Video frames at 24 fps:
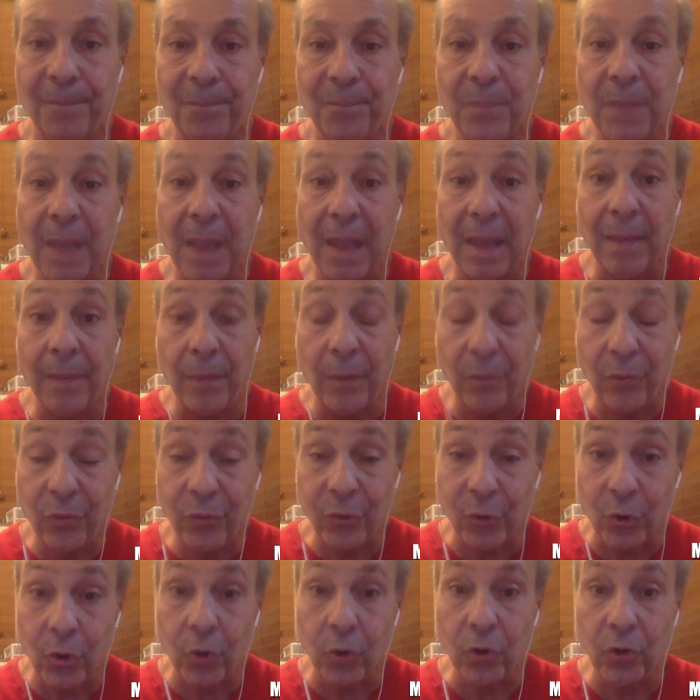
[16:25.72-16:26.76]
And then
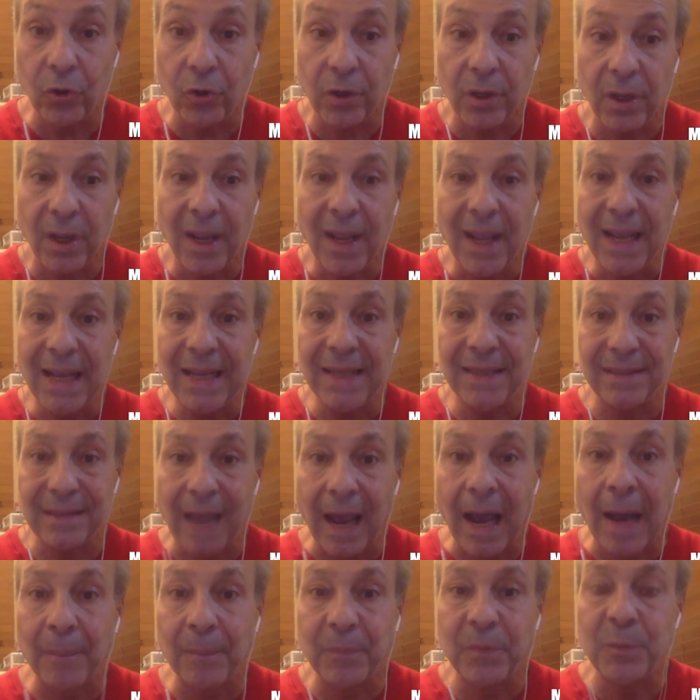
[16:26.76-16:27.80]
third is
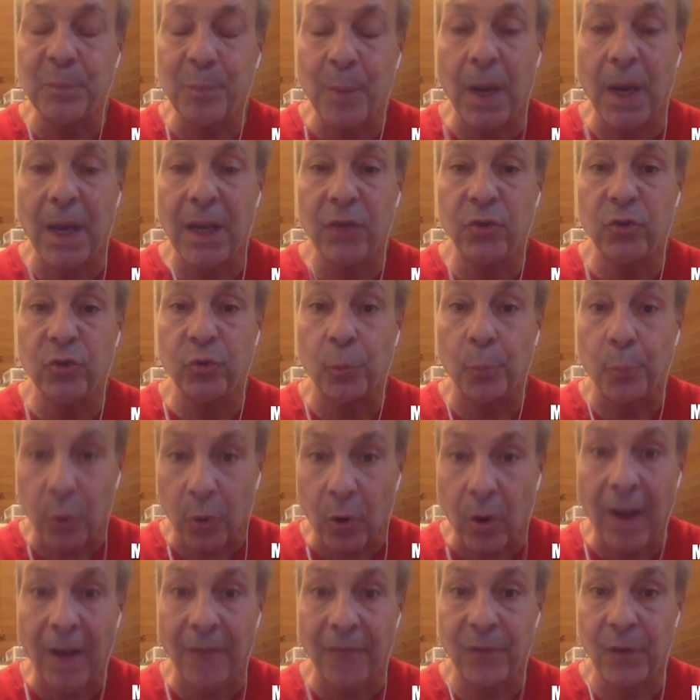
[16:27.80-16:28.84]
optimize your
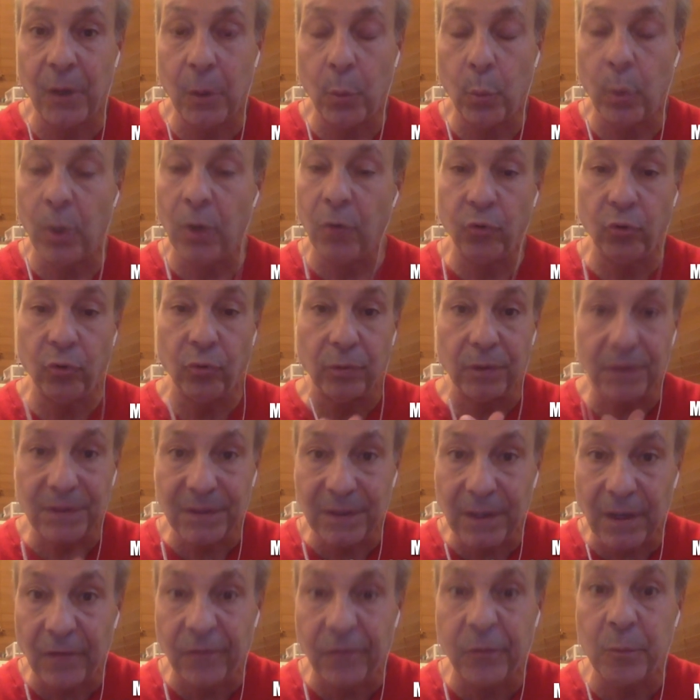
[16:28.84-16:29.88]
profit, whether you're
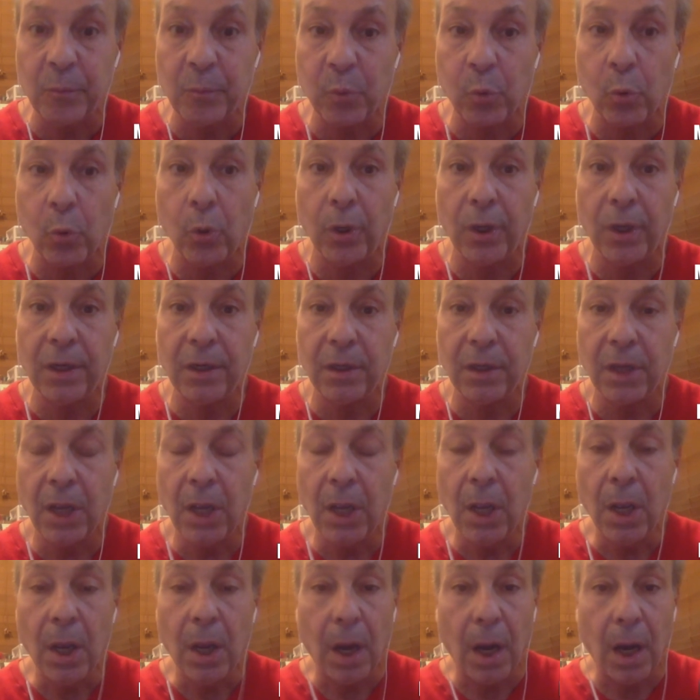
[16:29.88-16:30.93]
self-employed.
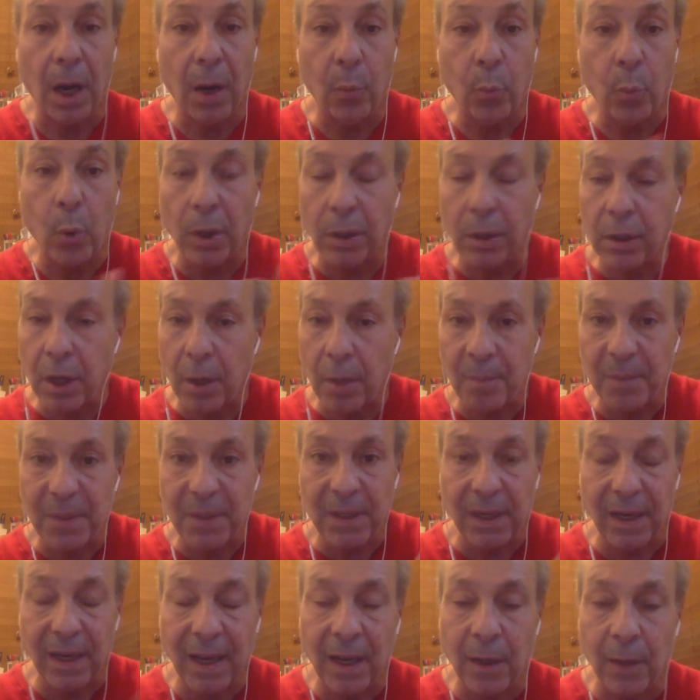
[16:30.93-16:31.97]
One
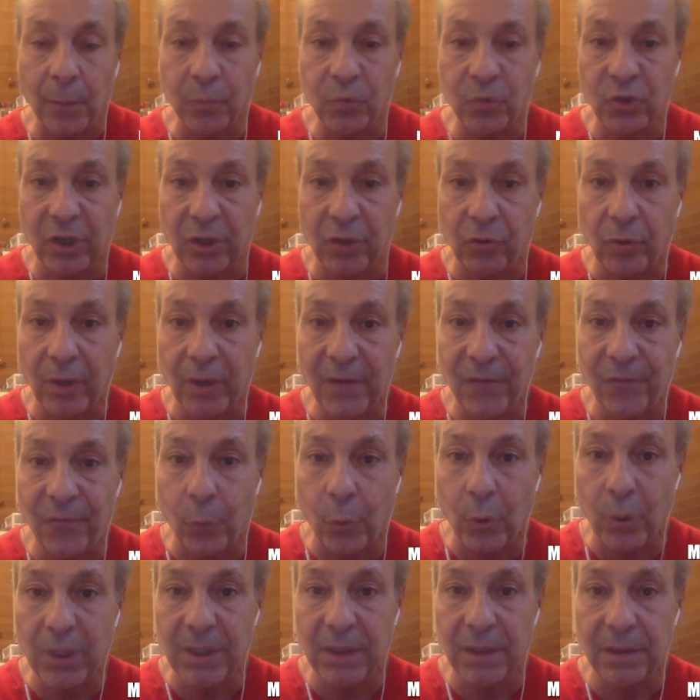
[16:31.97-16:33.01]
company I helped generate
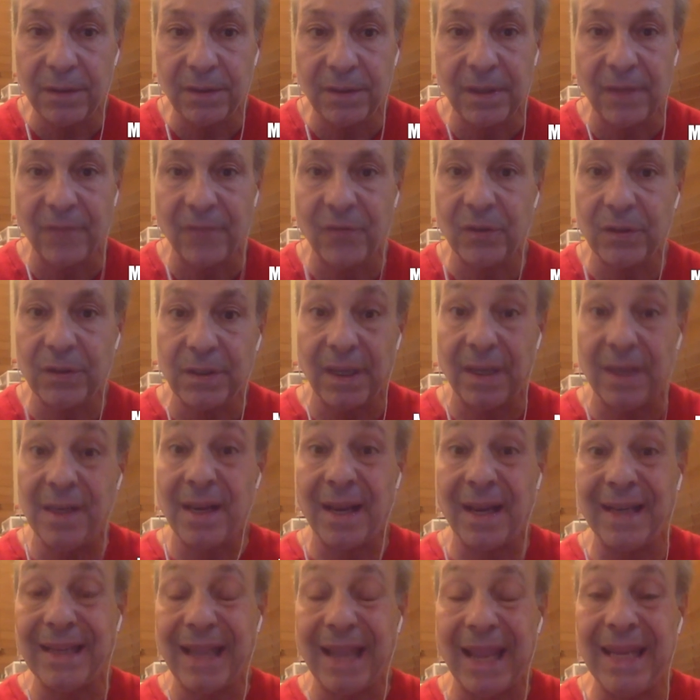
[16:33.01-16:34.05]
$47 to
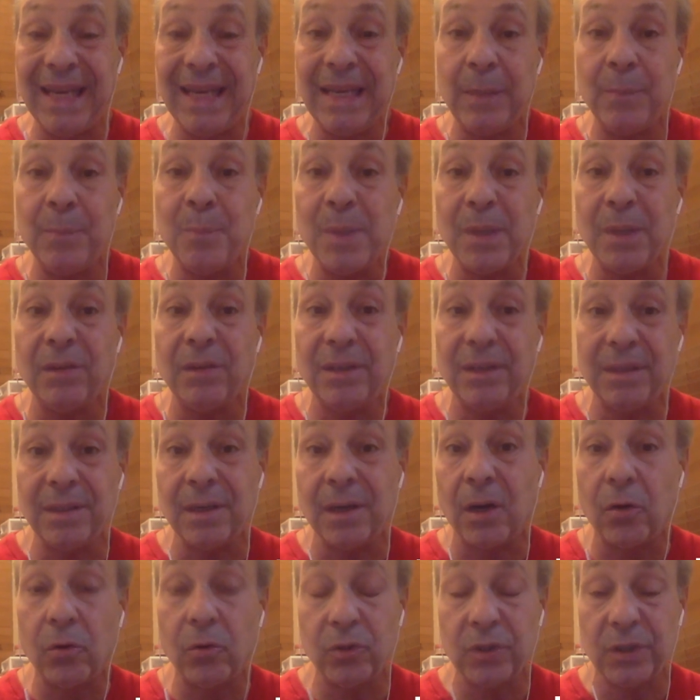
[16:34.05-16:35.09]
$80 million
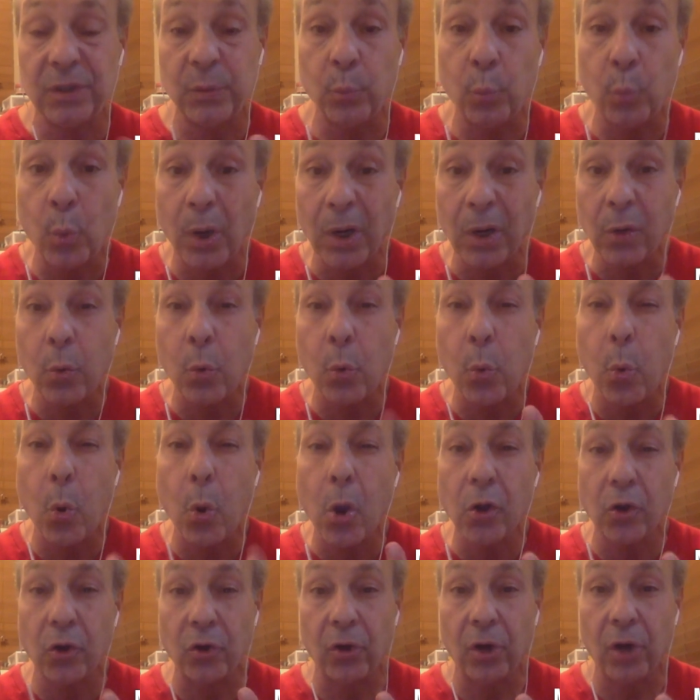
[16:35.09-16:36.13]
in 1
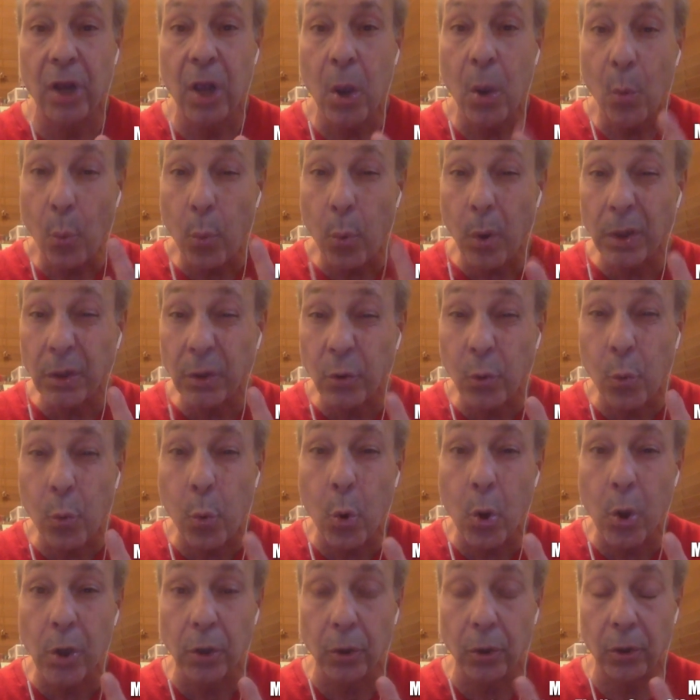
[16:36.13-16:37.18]
quarter. 1
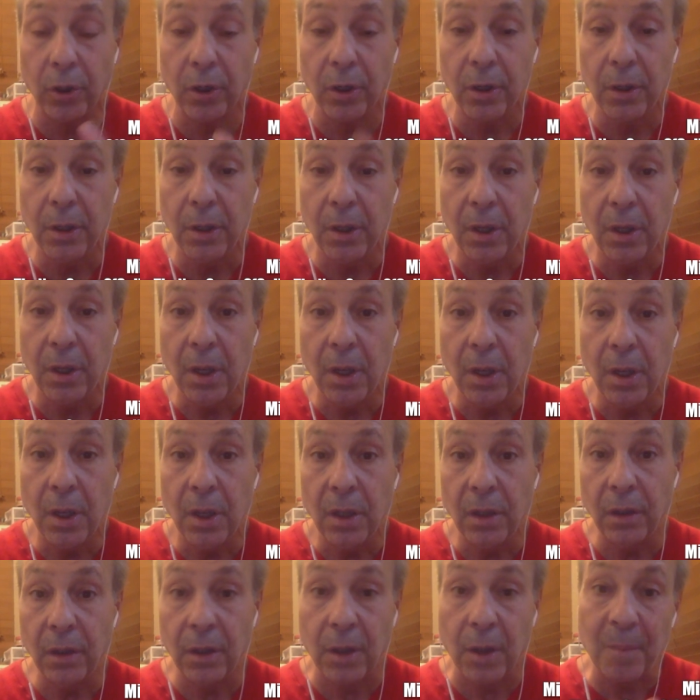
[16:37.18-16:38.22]
quarter. The
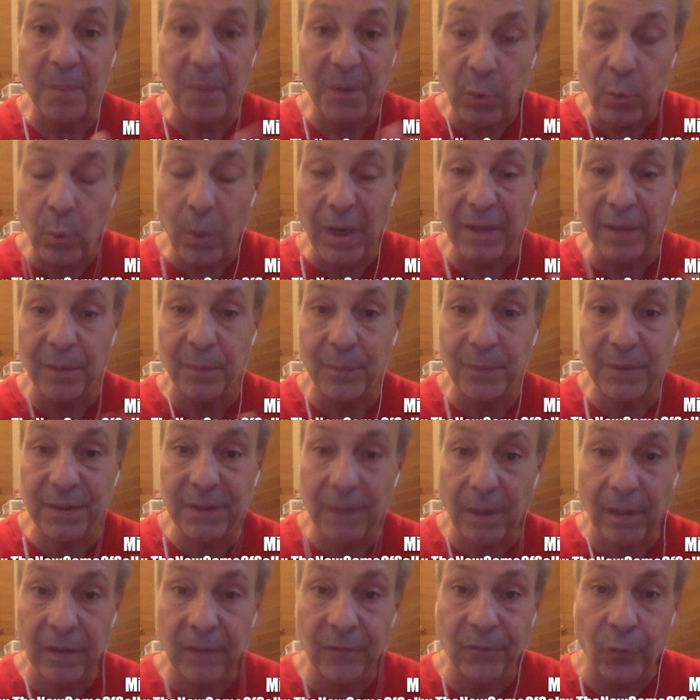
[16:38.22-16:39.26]
company wound up
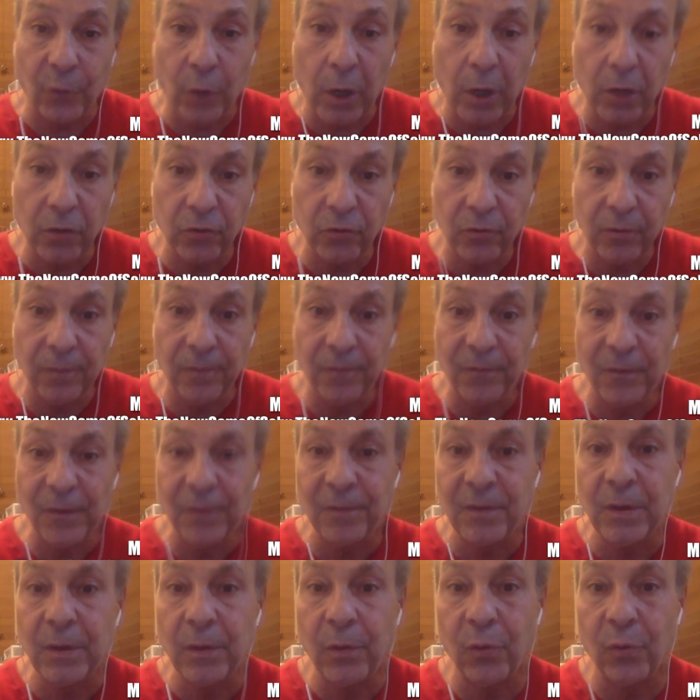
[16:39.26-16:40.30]
selling for
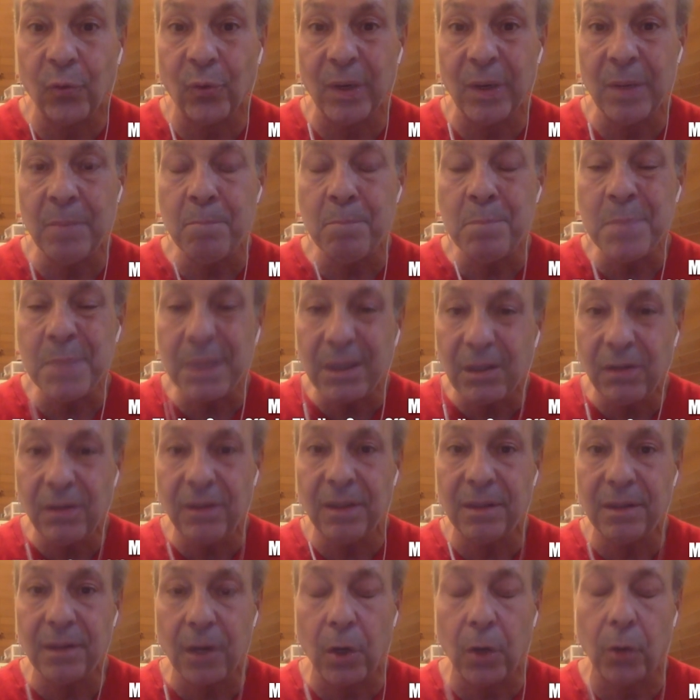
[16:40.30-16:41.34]
$153
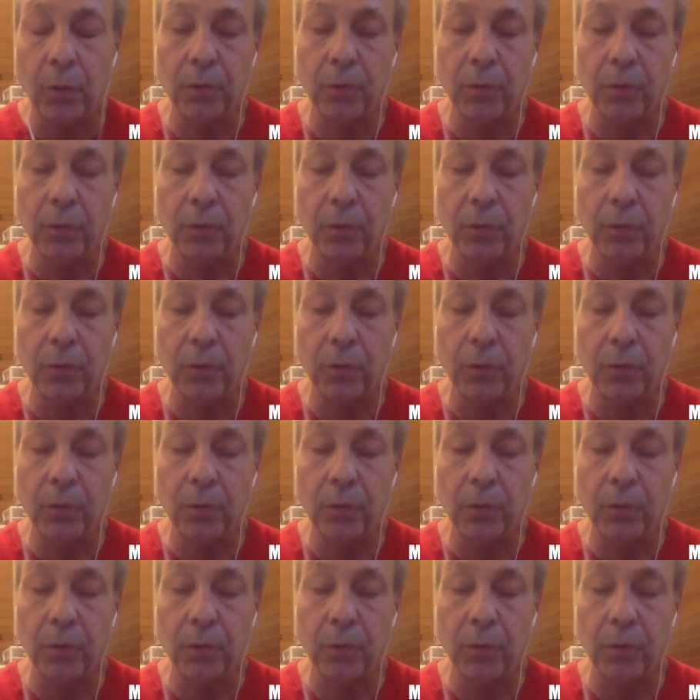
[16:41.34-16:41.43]
million,